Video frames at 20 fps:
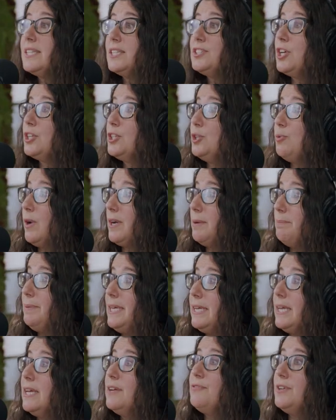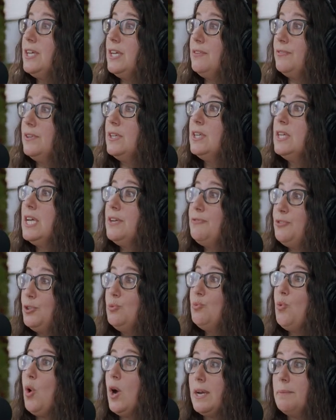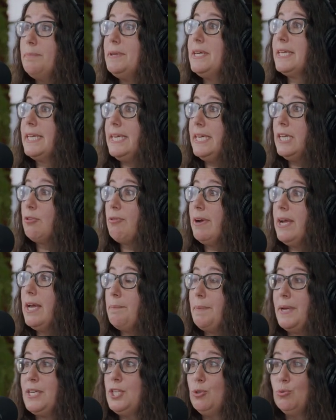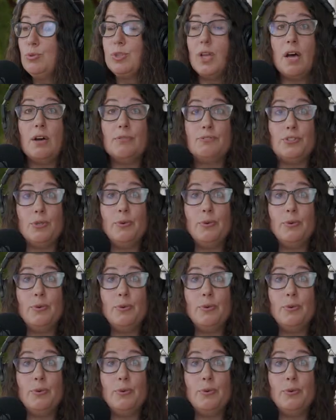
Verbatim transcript: that's all you want to be. Unless if, that's if, all you want to be. If you mm-hmm. want to be a key grip and you love